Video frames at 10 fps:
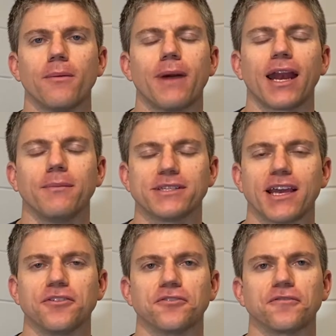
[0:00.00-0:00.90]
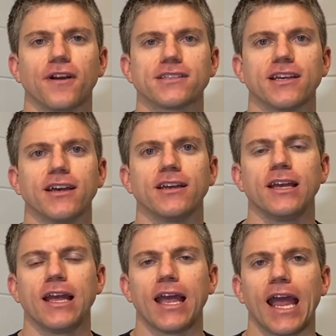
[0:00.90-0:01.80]
My name is Andrew Frezza,
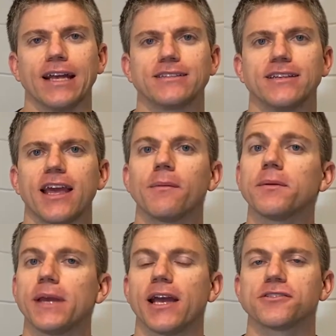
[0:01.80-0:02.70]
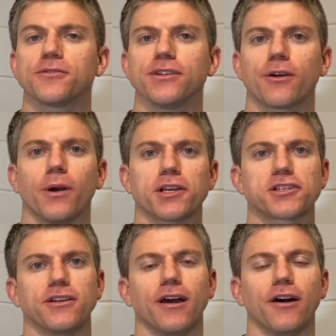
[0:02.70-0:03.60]
and today I'm going to be answering the
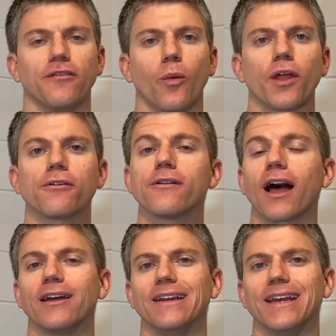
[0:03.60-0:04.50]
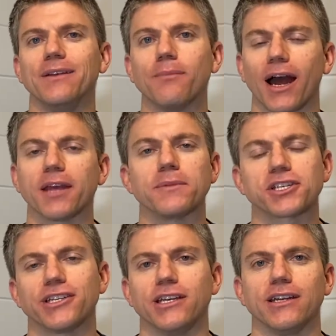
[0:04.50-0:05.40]
question of whether or not an InBody
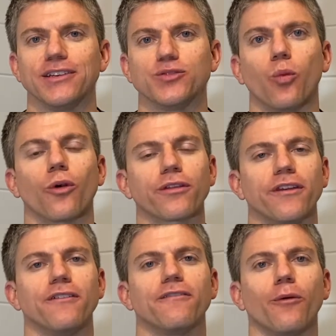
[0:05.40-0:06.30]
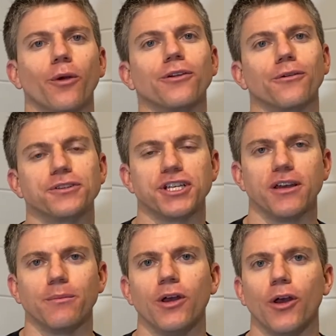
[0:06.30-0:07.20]
machine is worth it for your
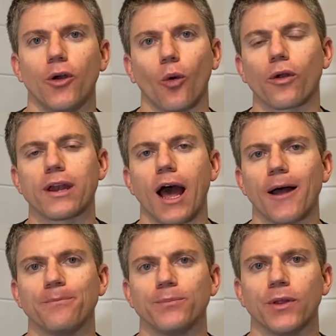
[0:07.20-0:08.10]
gym or not.